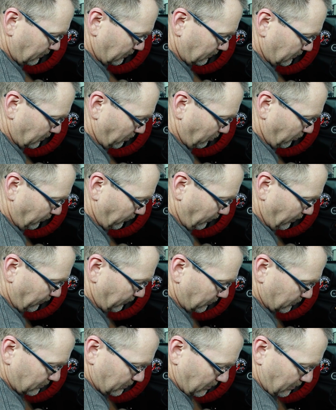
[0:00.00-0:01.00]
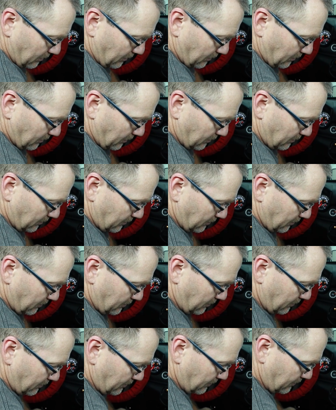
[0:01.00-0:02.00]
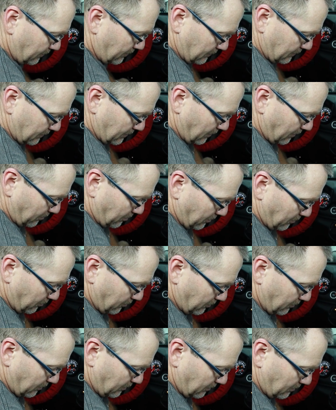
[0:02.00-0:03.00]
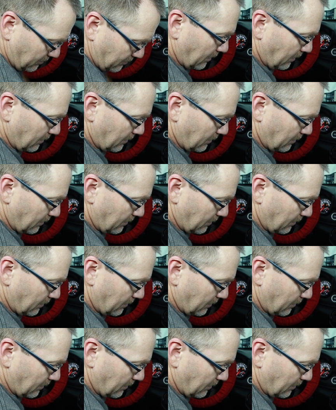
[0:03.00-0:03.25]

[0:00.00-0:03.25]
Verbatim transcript: Subwoofer level is not connected. Setup complete.